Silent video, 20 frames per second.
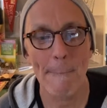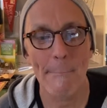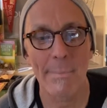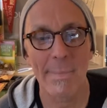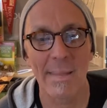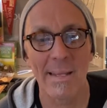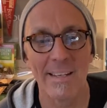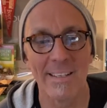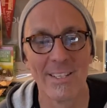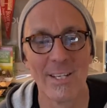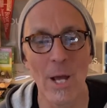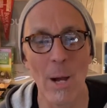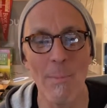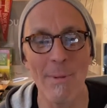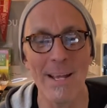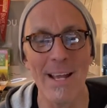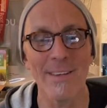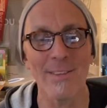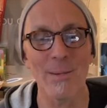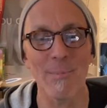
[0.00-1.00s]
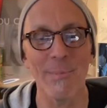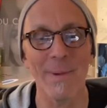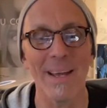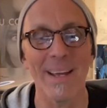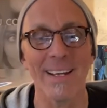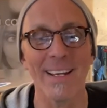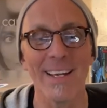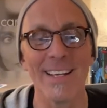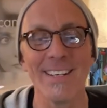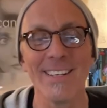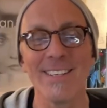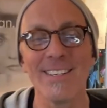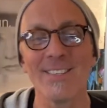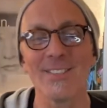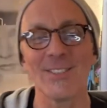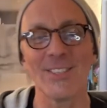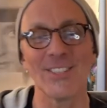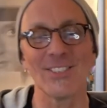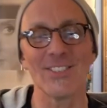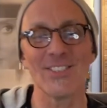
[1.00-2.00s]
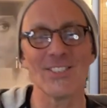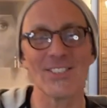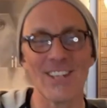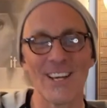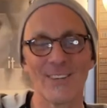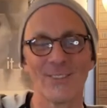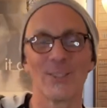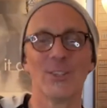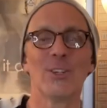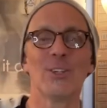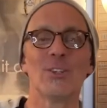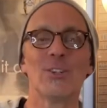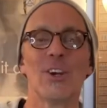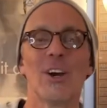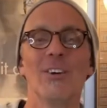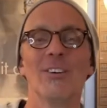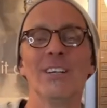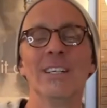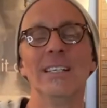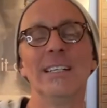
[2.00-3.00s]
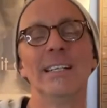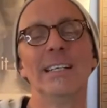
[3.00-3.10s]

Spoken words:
Coming out the back end of this doesn't sound good, Joan.